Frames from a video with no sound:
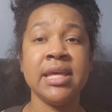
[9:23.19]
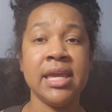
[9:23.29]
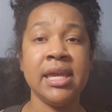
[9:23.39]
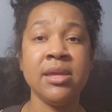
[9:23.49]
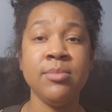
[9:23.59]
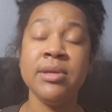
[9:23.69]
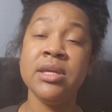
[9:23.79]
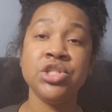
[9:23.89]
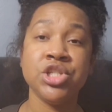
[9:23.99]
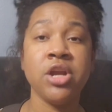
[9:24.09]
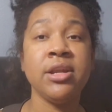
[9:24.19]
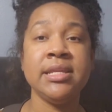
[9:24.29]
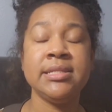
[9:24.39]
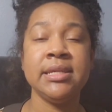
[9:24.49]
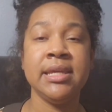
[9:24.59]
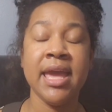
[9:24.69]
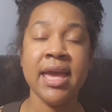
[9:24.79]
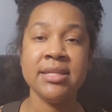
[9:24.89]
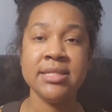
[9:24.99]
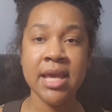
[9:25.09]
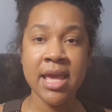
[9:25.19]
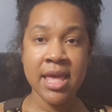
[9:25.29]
Like, it can be a journey to get